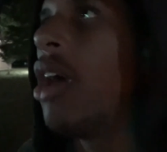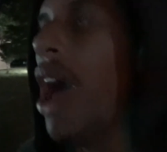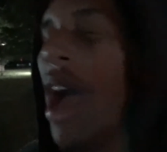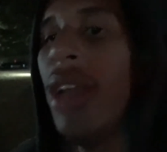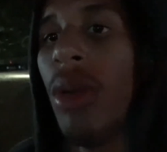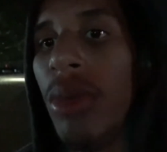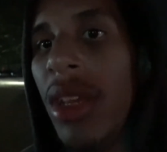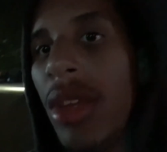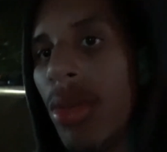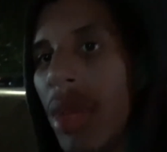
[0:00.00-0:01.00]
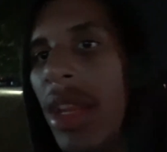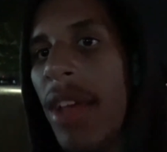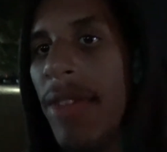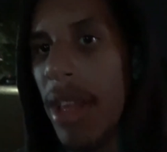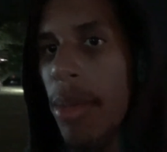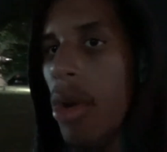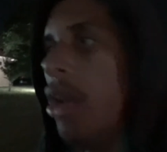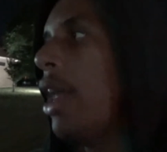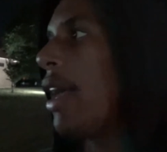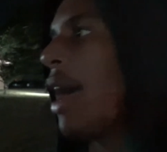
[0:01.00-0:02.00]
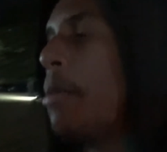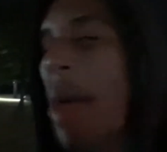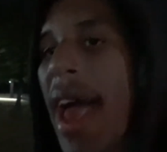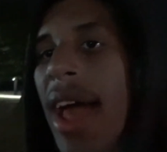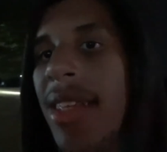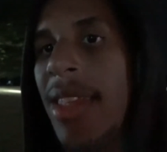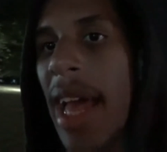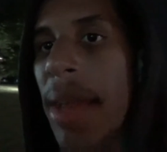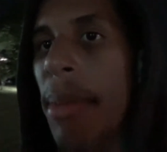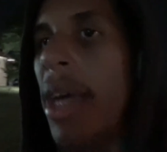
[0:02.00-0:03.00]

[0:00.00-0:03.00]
I don't need to relive anymore. Like, I'm past that in my